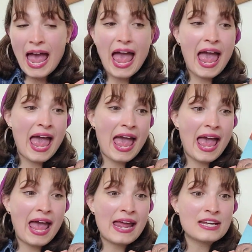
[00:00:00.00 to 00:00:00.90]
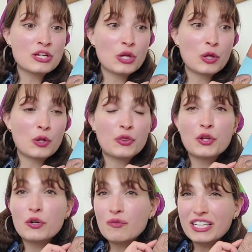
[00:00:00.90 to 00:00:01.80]
And
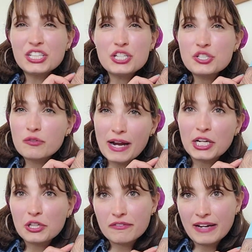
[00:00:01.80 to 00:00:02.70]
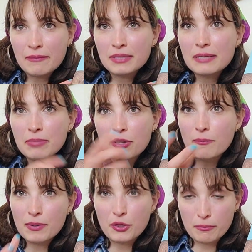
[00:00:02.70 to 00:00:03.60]
they're really just a regular family,
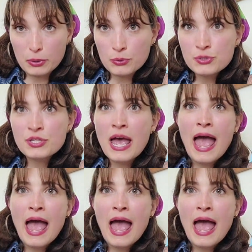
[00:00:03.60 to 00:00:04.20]
but they're moose.